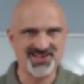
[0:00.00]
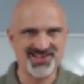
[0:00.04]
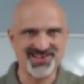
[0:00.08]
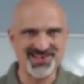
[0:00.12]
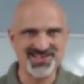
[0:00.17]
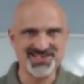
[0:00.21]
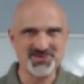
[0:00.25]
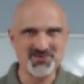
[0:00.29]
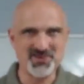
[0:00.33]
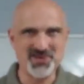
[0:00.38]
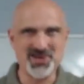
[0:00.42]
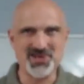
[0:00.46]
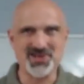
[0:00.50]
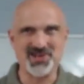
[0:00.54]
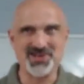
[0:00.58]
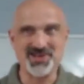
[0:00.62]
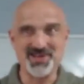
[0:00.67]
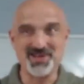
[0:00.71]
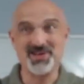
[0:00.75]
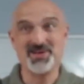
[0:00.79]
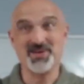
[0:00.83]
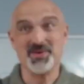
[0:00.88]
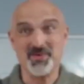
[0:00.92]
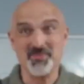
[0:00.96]
guess
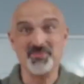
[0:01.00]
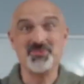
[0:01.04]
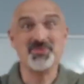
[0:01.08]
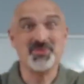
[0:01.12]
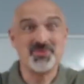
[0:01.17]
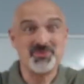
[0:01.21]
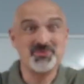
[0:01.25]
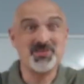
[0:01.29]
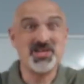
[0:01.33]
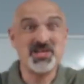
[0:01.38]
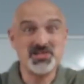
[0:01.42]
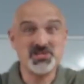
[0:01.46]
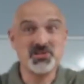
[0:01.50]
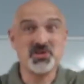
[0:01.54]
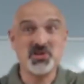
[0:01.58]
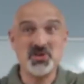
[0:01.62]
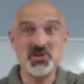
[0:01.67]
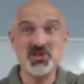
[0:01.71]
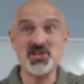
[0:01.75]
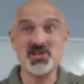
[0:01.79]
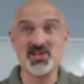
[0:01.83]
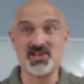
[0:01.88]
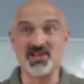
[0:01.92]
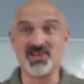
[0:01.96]
what? Things are
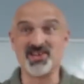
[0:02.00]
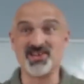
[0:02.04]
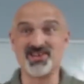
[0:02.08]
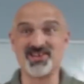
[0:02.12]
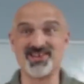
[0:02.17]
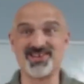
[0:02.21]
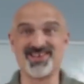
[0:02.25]
good.